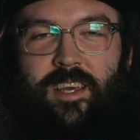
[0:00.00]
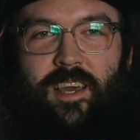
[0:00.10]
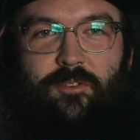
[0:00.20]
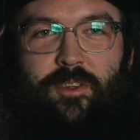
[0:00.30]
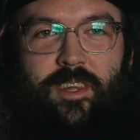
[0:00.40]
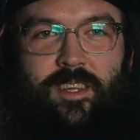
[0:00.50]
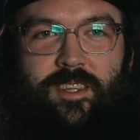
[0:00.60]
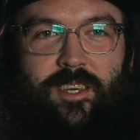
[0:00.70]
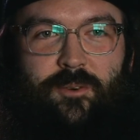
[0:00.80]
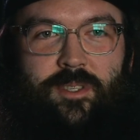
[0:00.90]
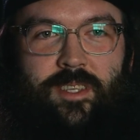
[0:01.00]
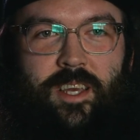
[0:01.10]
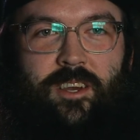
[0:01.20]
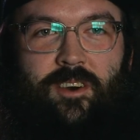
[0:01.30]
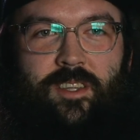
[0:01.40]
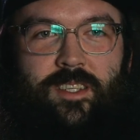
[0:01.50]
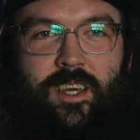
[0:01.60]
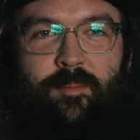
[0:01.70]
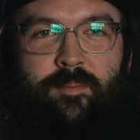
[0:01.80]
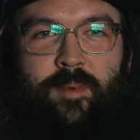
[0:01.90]
to everything that he was saying all the
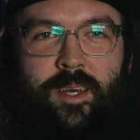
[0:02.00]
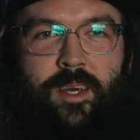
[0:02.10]
time,